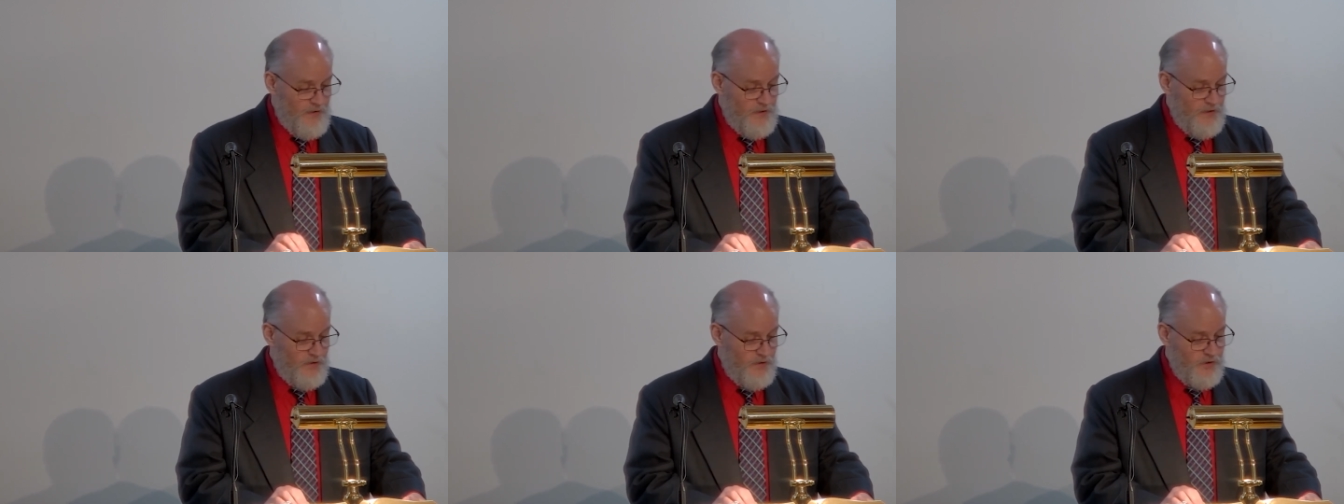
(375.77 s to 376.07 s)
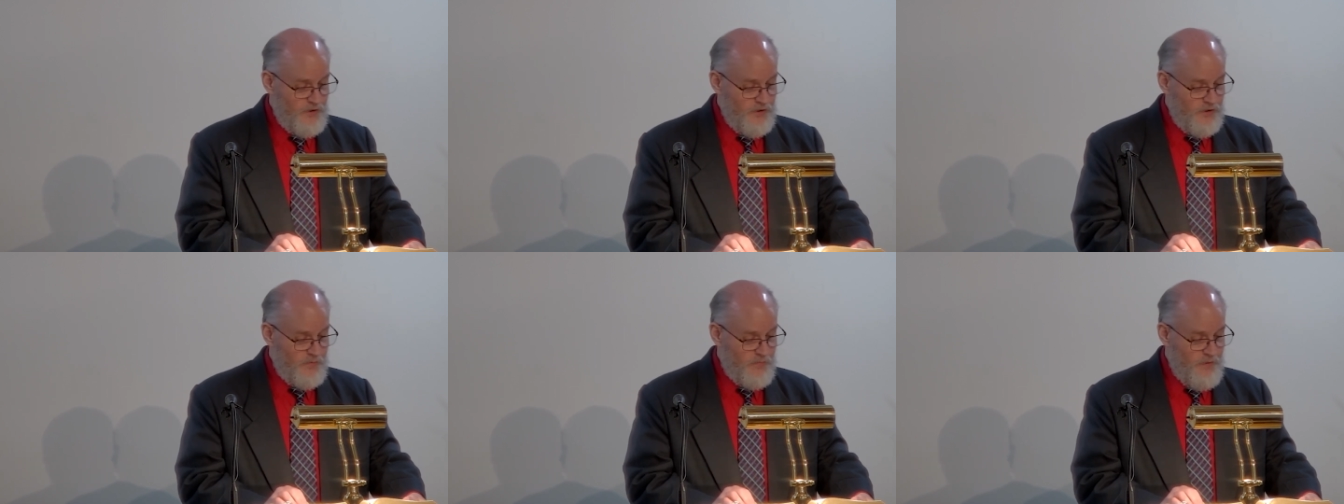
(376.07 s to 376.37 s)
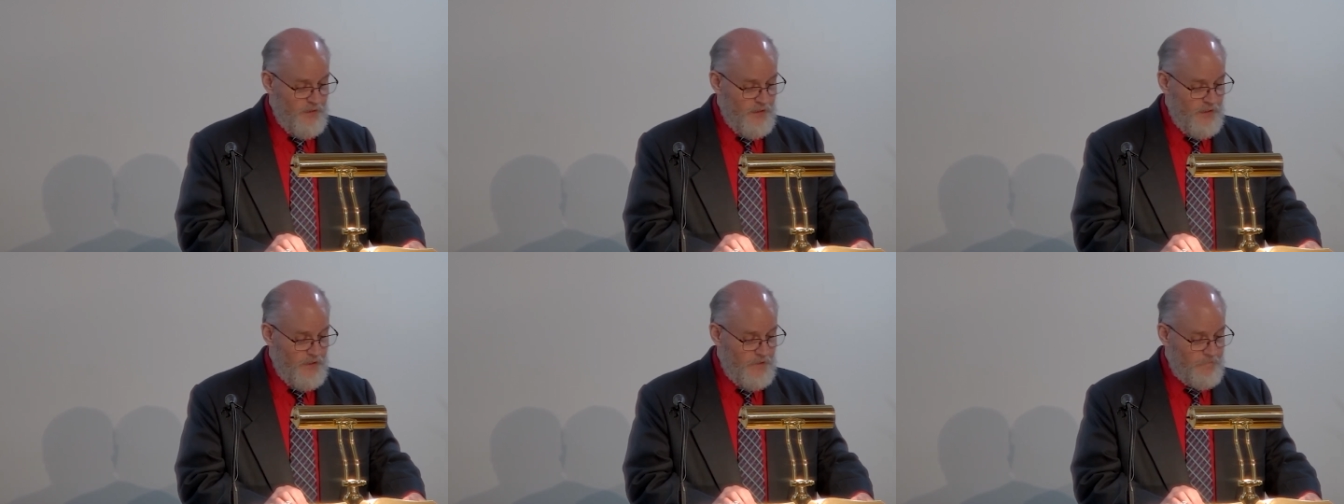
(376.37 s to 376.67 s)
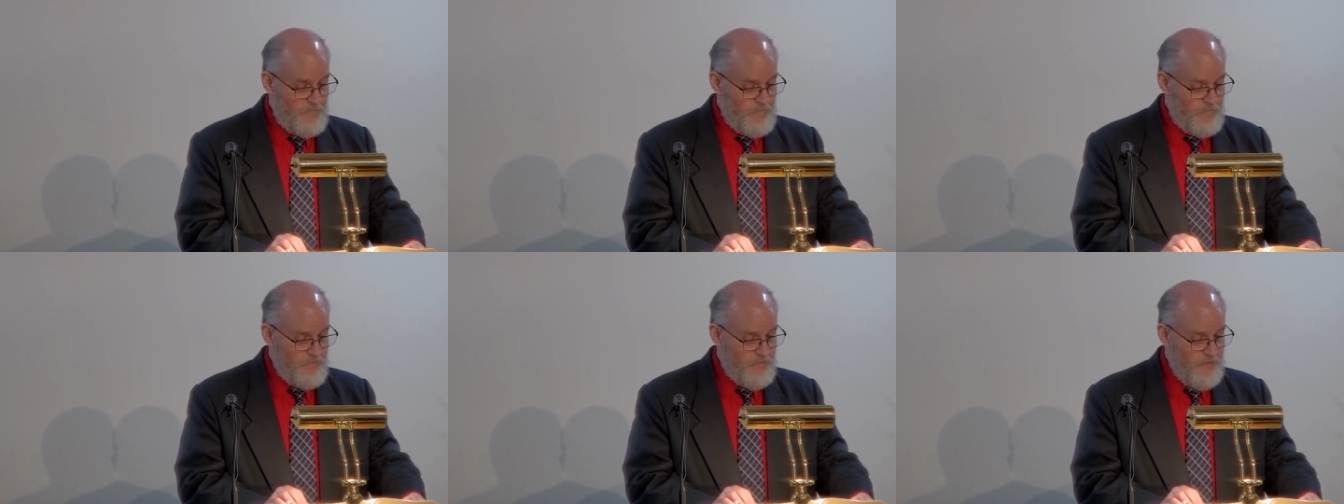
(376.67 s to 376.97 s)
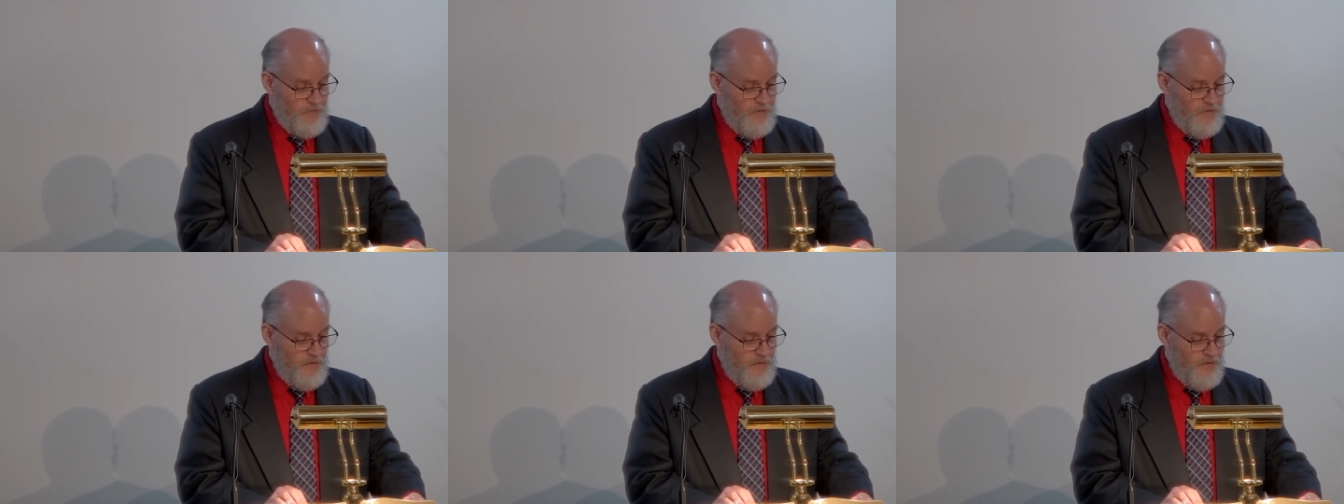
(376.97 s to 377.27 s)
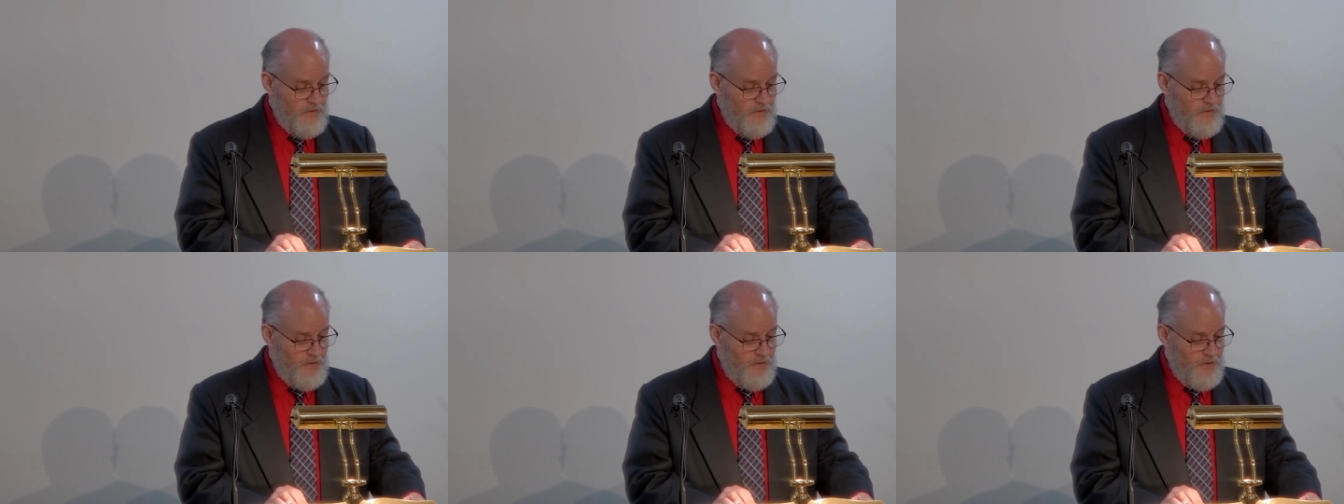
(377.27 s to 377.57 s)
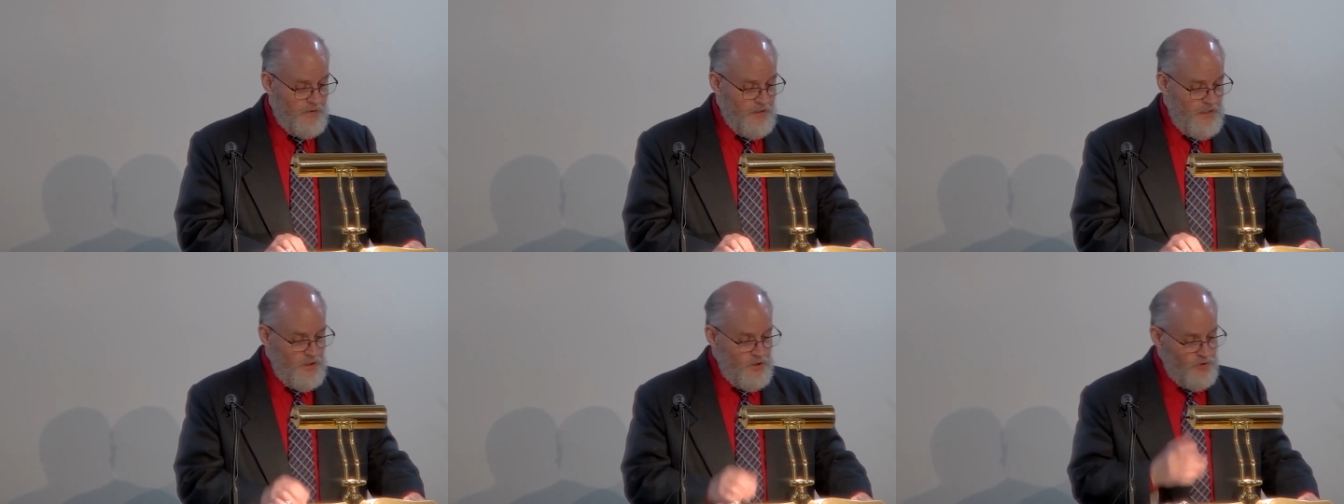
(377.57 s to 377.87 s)
out here in just a minute.
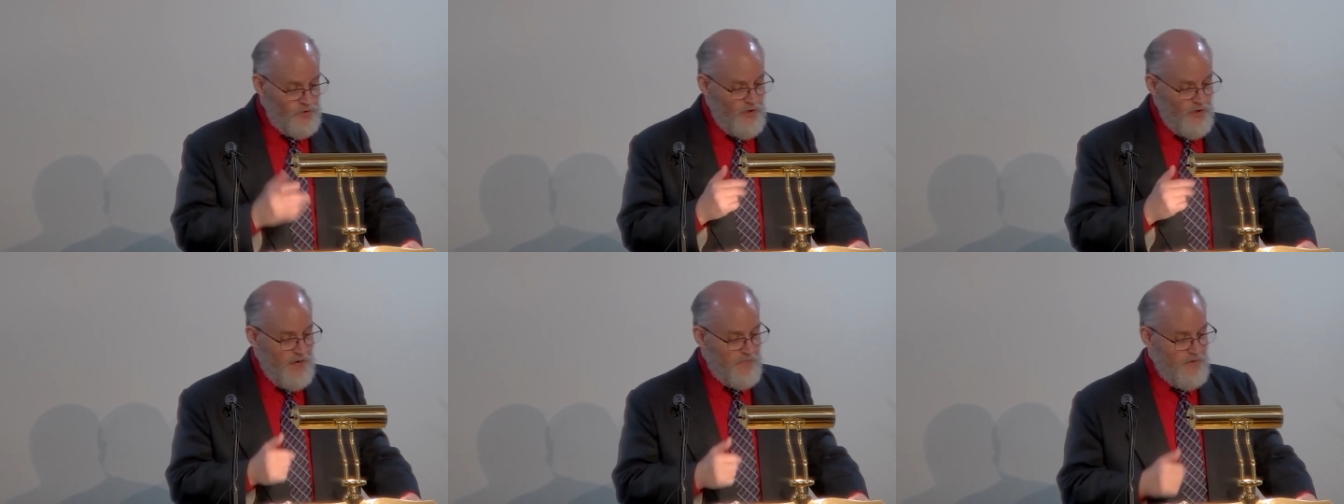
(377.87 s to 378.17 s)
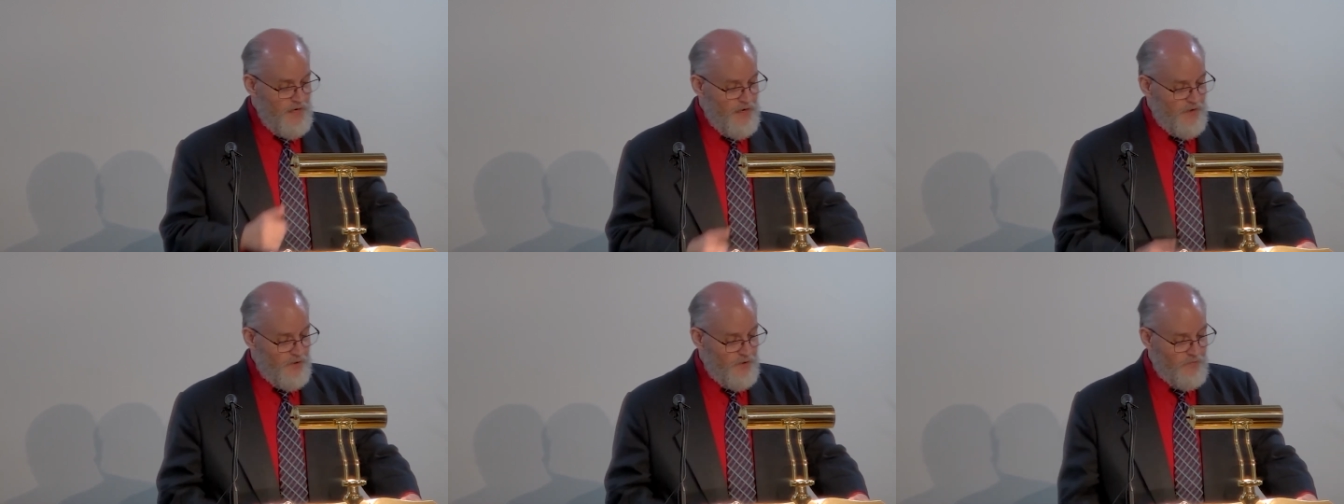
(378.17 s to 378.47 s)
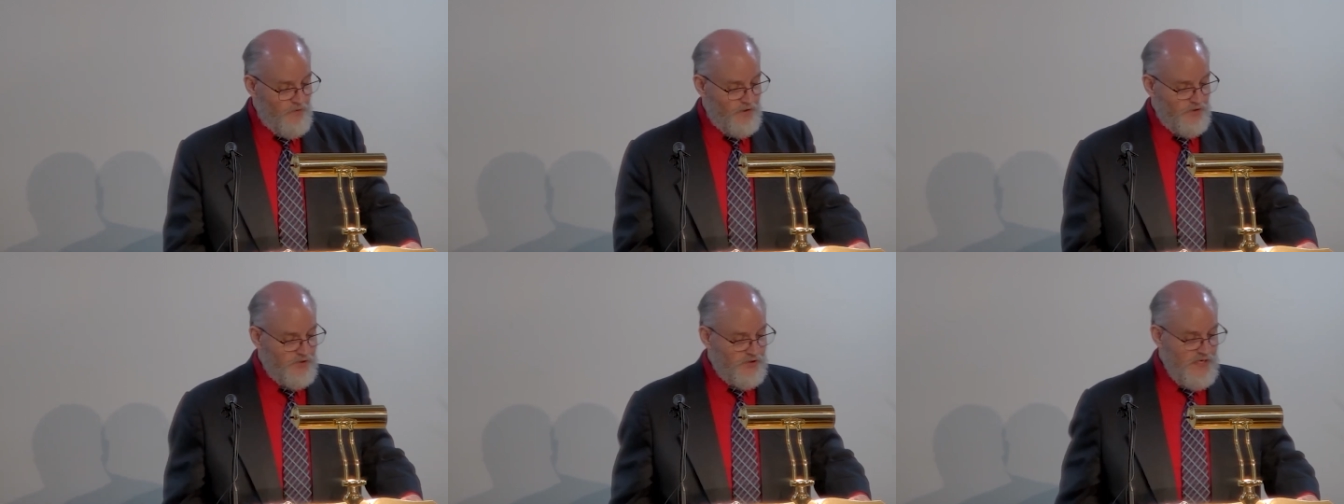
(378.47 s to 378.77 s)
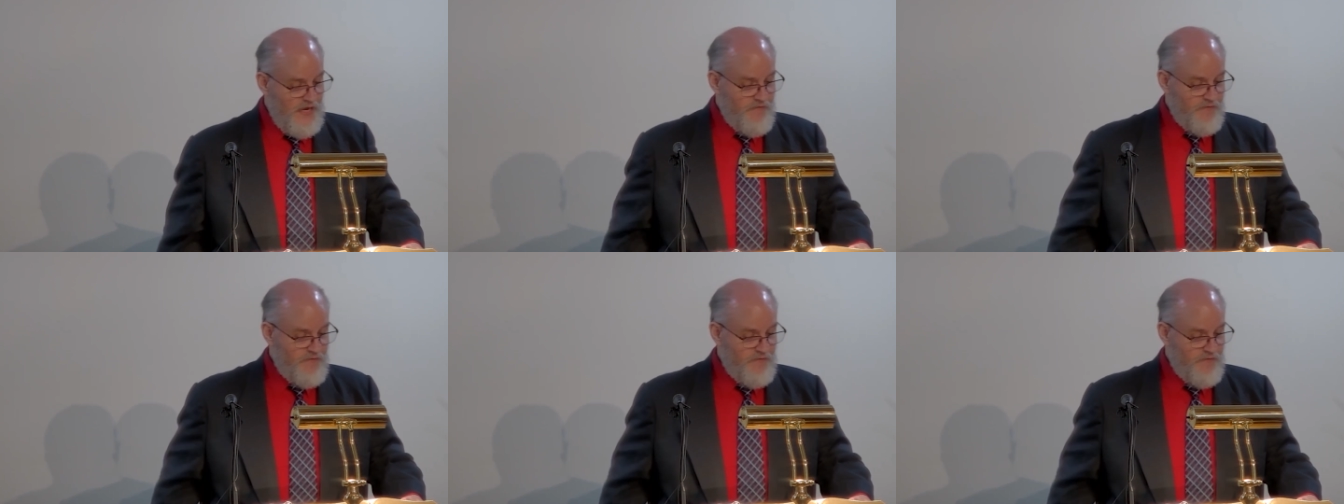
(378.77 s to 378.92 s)
Then you drop down to verse